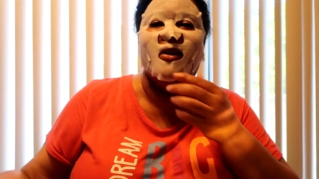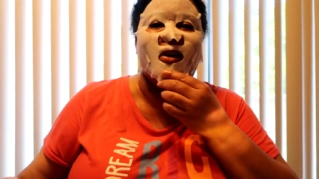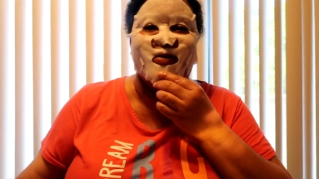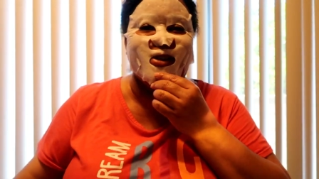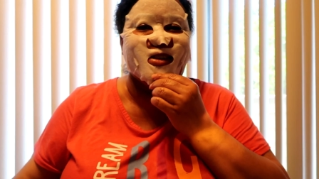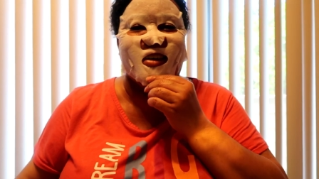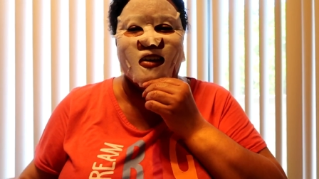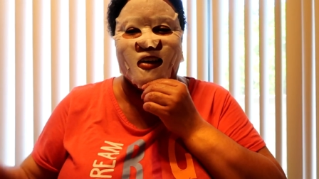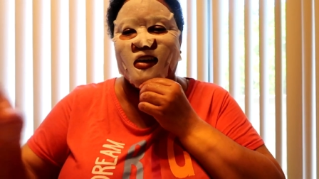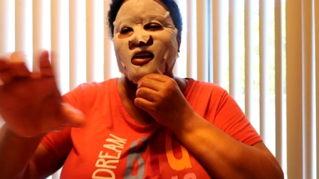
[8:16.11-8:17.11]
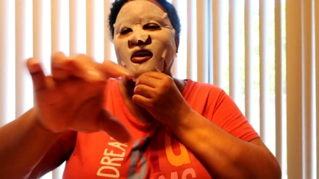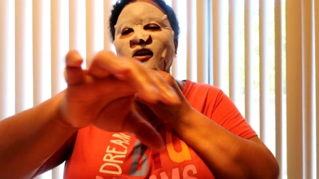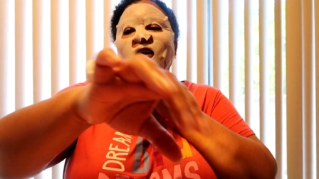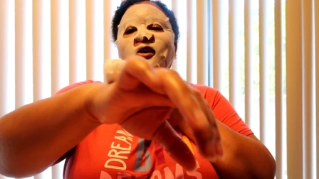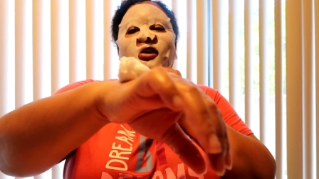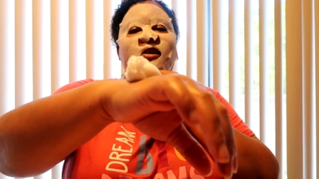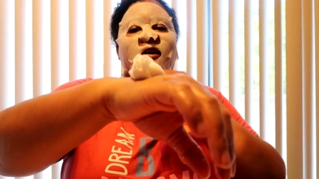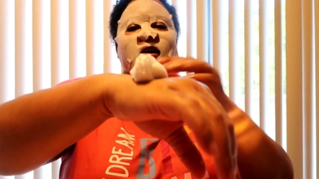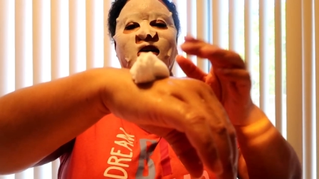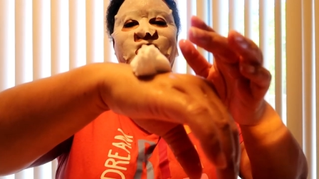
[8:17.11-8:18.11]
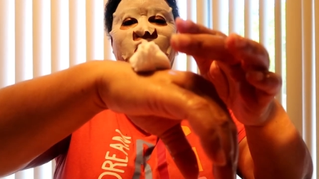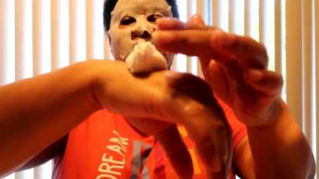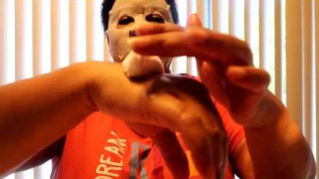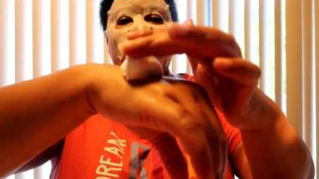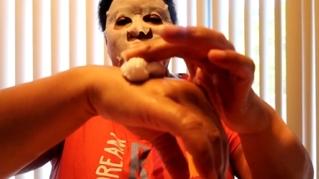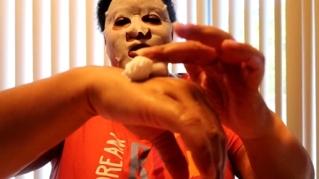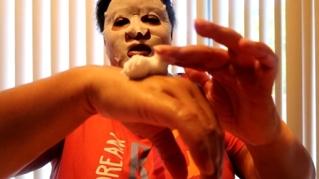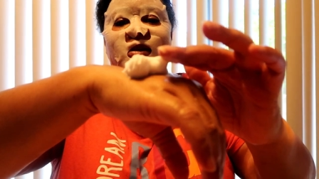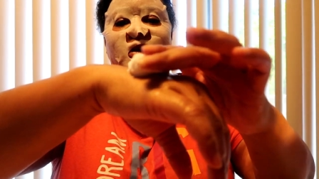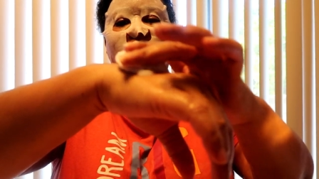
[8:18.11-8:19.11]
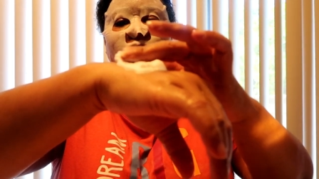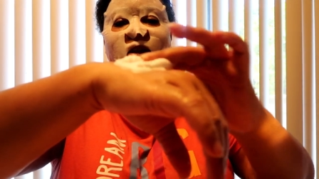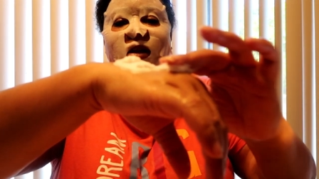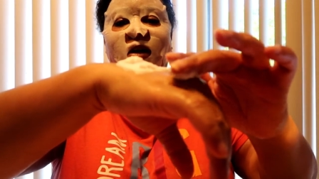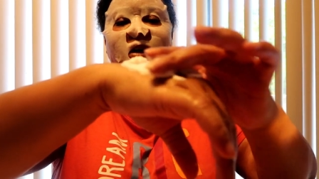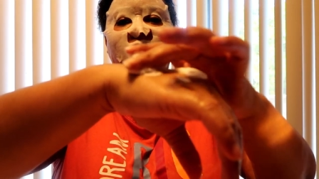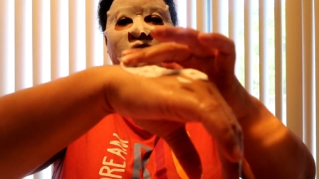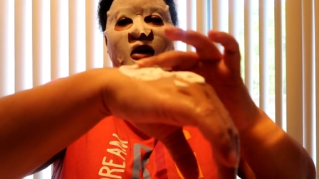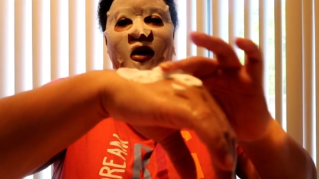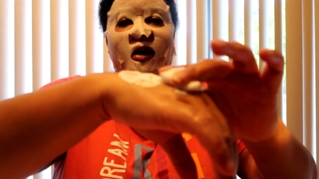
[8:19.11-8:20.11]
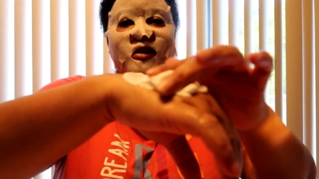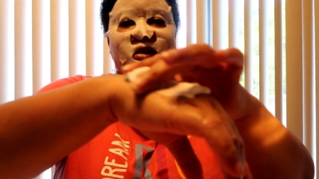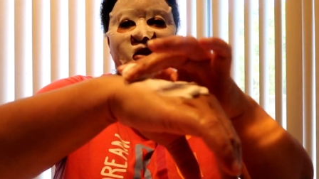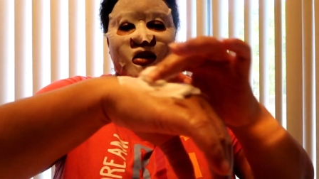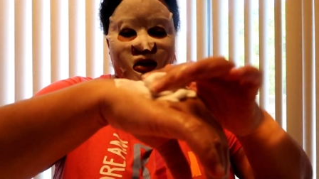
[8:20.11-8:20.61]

I'm just kidding. Okay, so then, y'all look at that.